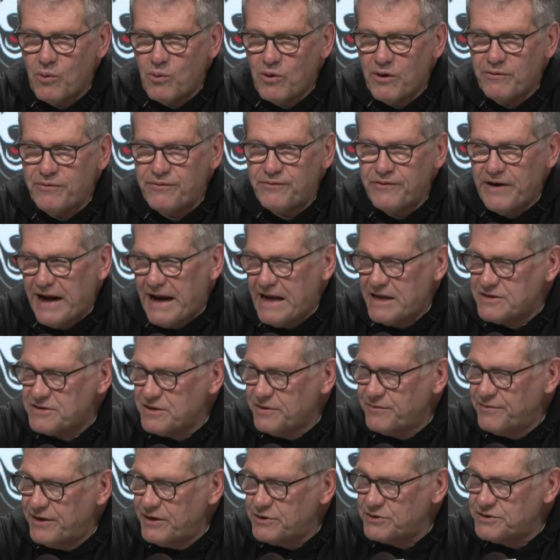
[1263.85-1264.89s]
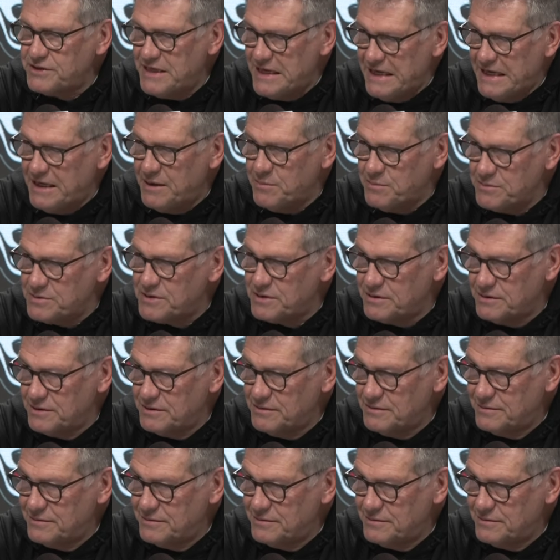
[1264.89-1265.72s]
were fans of their teams.